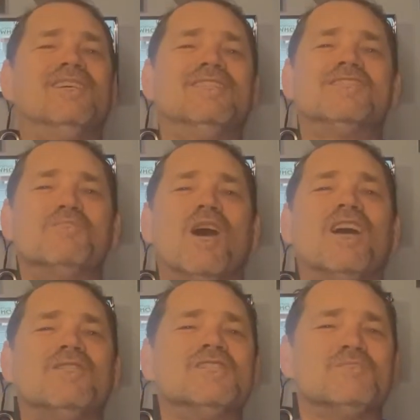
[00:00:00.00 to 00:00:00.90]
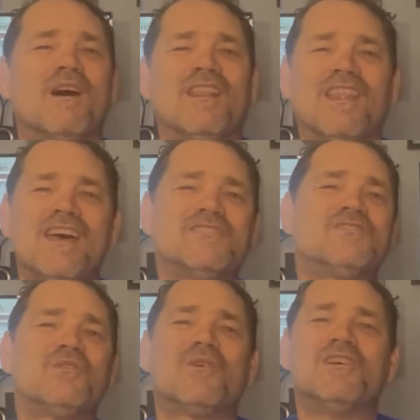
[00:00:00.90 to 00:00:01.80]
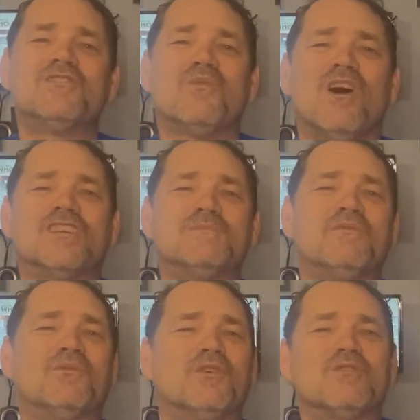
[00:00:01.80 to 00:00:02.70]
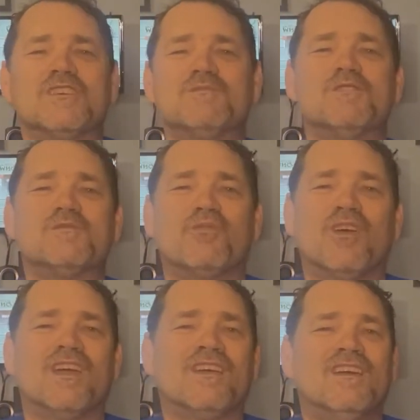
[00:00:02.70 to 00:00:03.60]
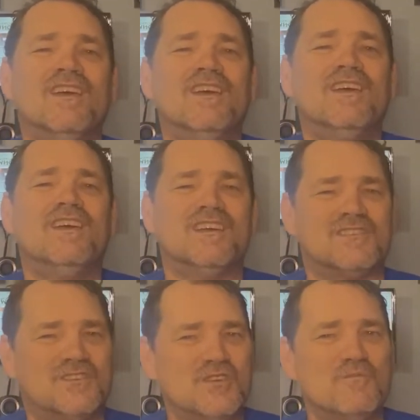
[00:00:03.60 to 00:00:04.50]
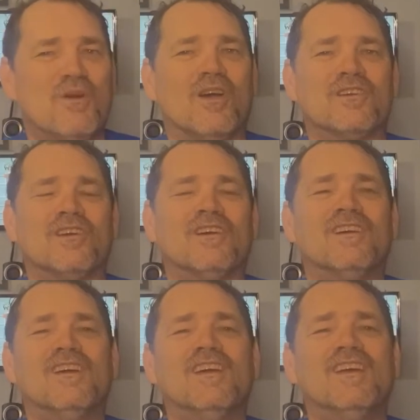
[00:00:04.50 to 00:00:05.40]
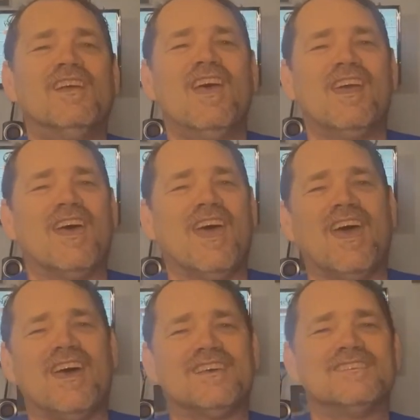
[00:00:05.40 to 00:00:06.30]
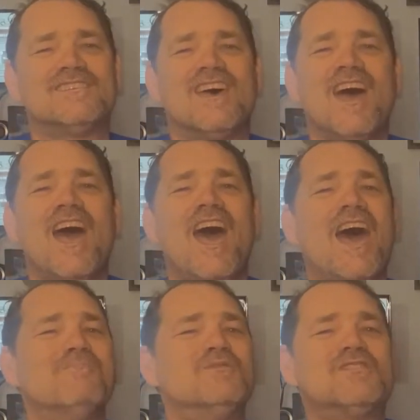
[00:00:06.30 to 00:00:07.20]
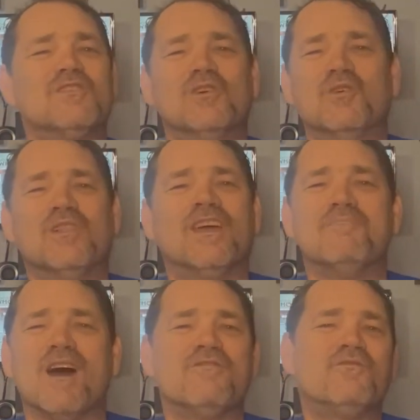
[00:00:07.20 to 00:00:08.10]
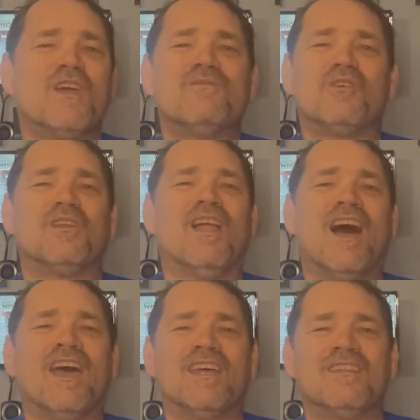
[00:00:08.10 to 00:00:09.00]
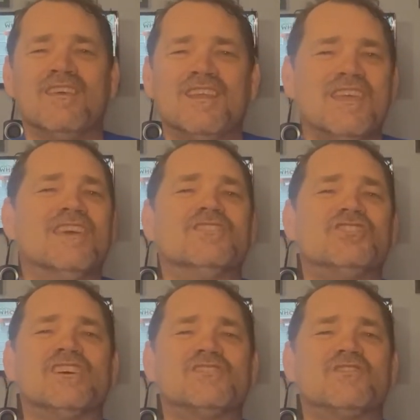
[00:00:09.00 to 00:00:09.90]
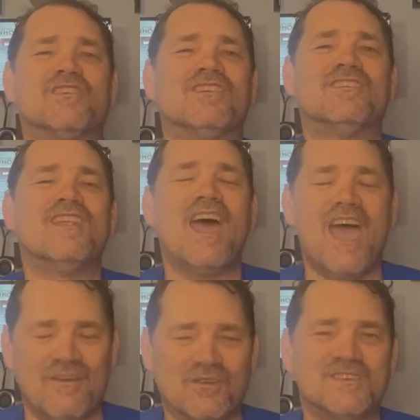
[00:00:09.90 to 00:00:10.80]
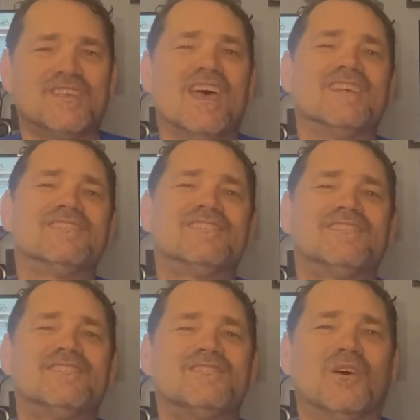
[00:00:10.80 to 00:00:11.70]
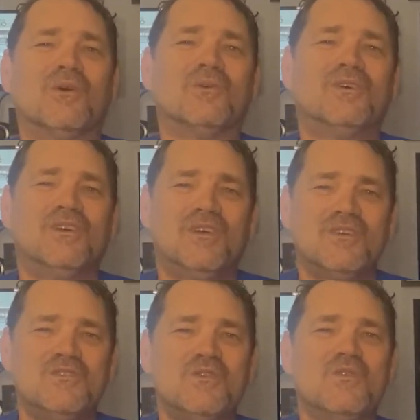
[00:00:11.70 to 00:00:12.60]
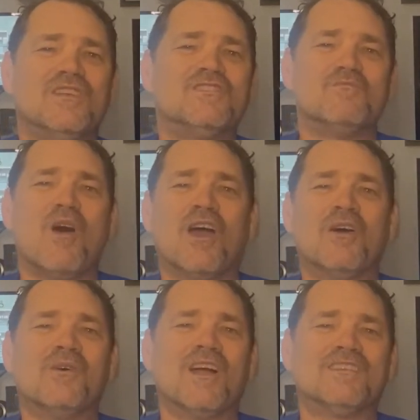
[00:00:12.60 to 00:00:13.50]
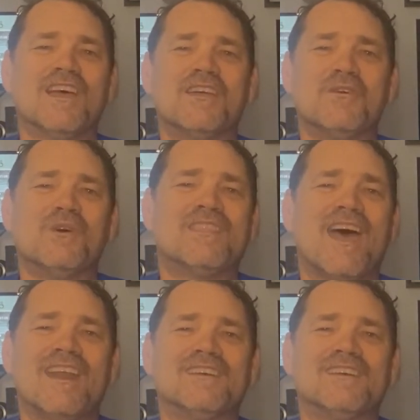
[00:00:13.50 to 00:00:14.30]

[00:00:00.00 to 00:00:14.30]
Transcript: tomorrow is my last story to watch before Christmas break. It's a two parter, and it has absolutely my favorite line that Ian Chesterton ever says. So, tune in tomorrow and I'll tell you what that